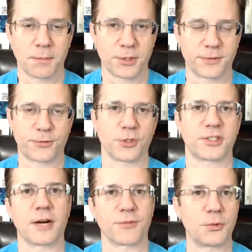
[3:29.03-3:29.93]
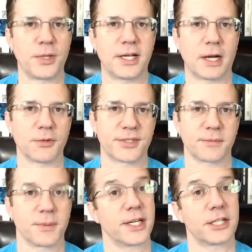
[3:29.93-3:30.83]
But of course, every week I will
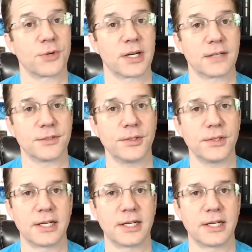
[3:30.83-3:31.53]
test my nitrate level